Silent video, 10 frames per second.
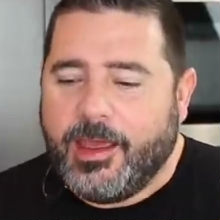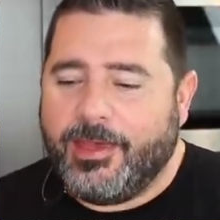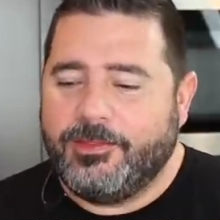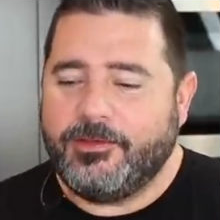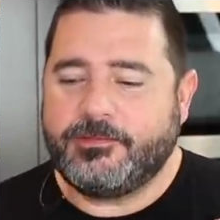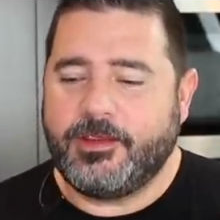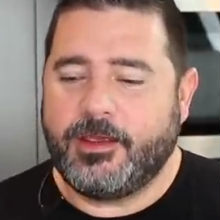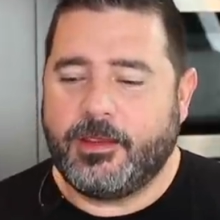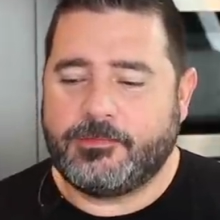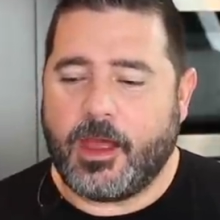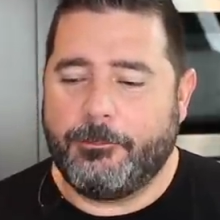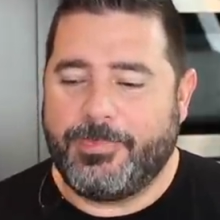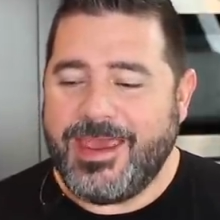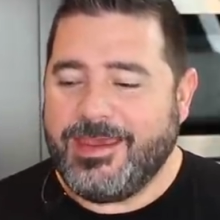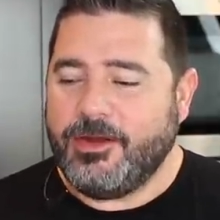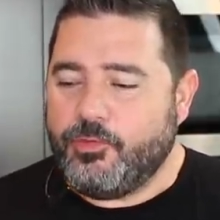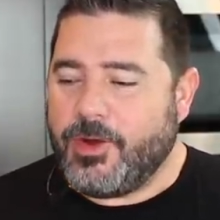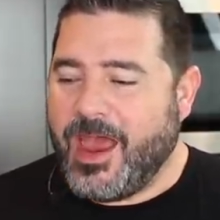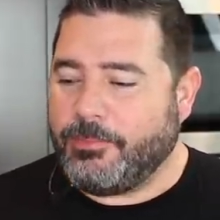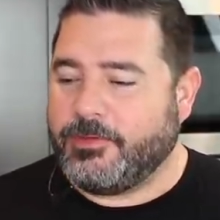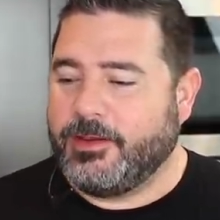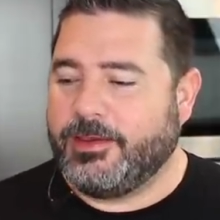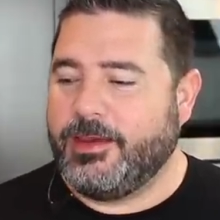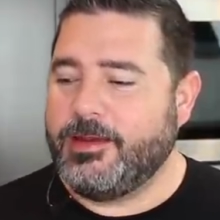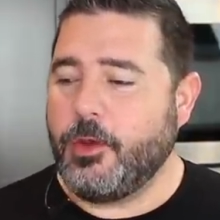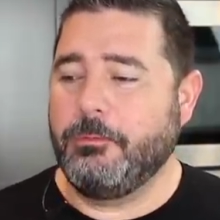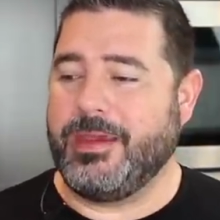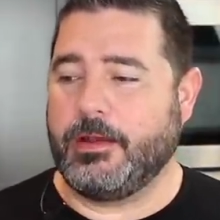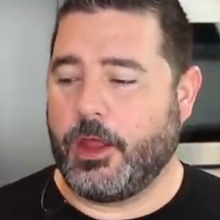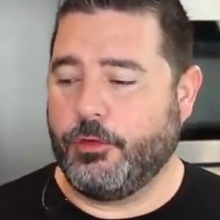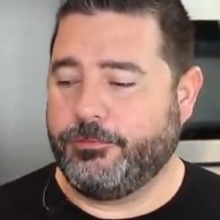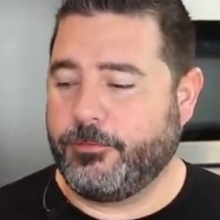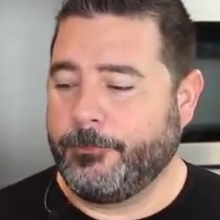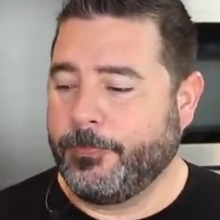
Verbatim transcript: And this is a bacon wrapped keto meatloaf